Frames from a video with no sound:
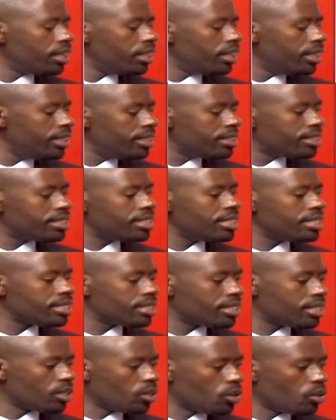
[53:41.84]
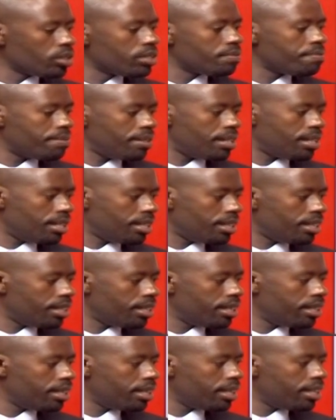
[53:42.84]
is it not fair
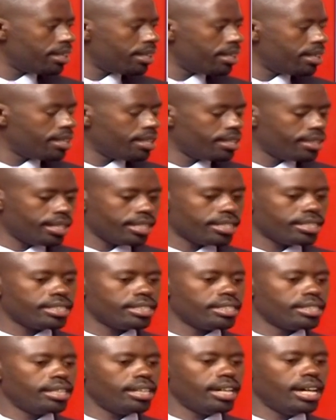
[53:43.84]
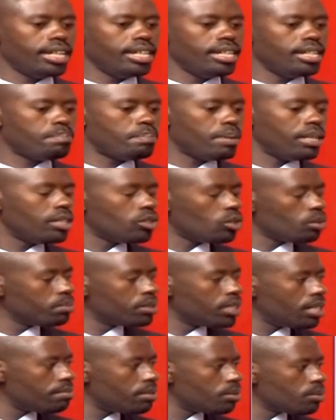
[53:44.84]
that an independent
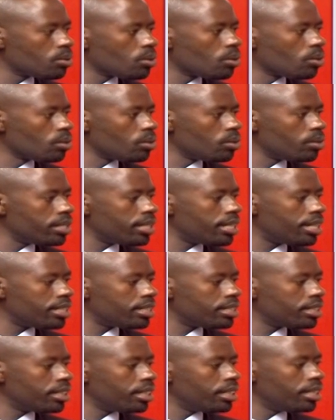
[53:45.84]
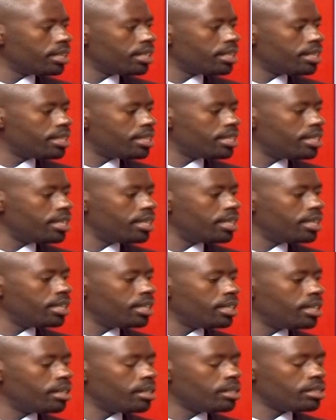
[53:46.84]
observer would conclude that the
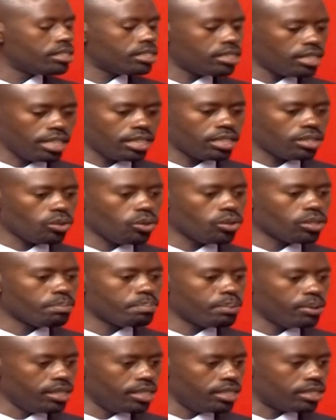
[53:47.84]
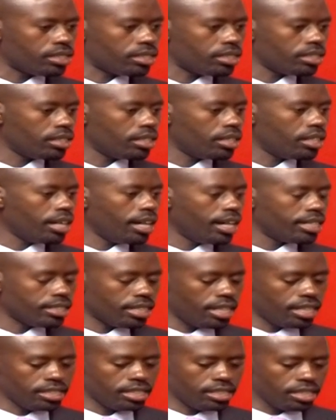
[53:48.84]
state or the police as,
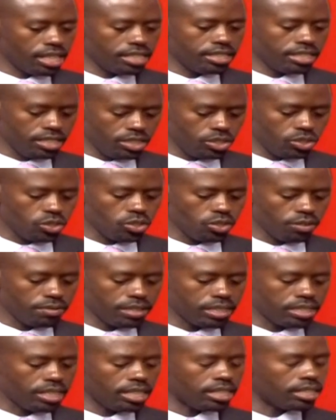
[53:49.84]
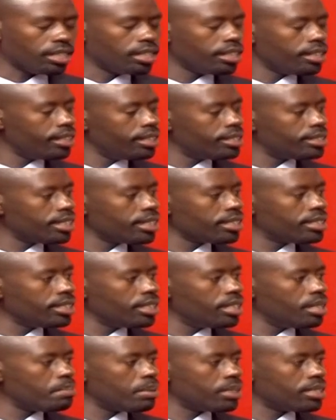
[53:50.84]
as, as an institution of the state is acting
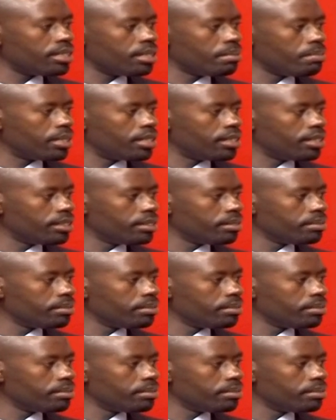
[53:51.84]
in a partisan manner.